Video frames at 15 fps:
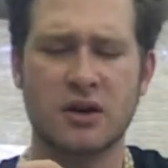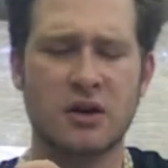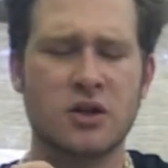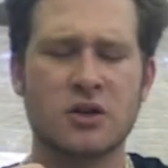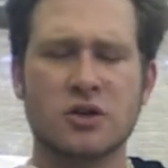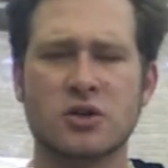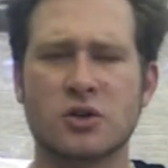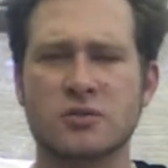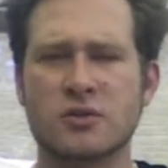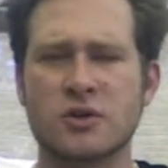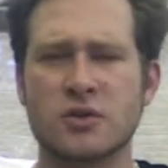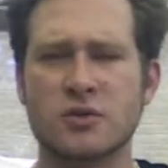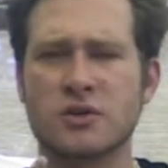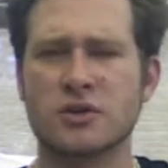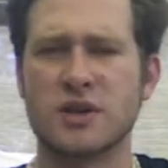stops you,
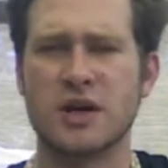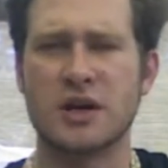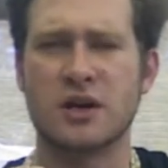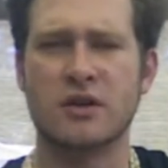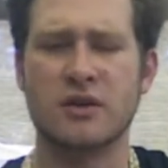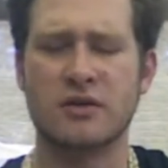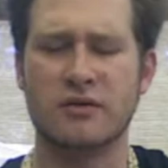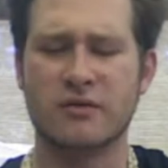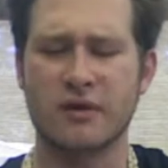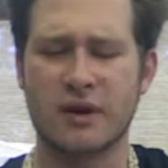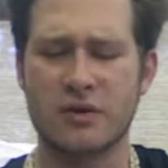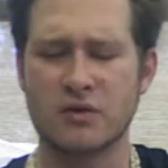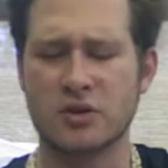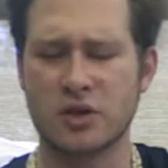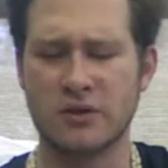say, I don't know, faro
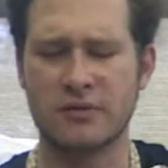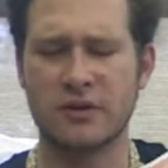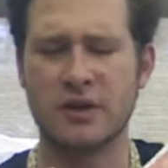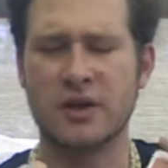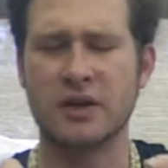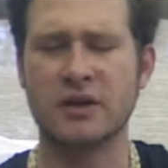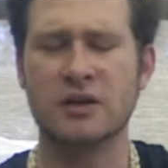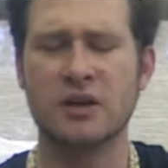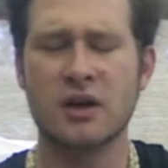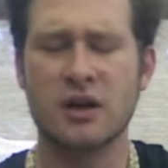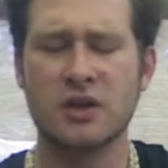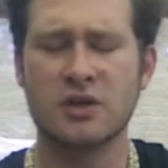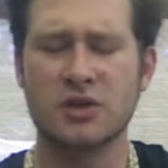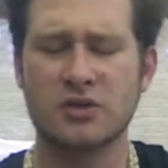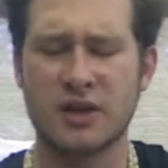shuffling
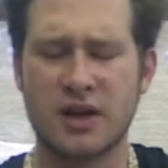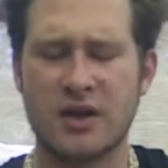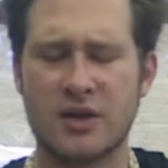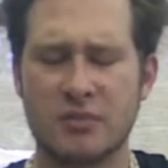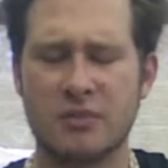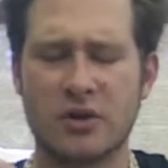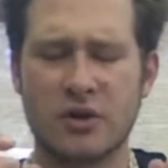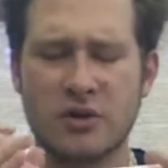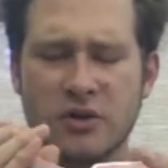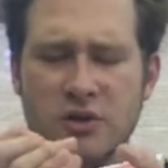straight out the box.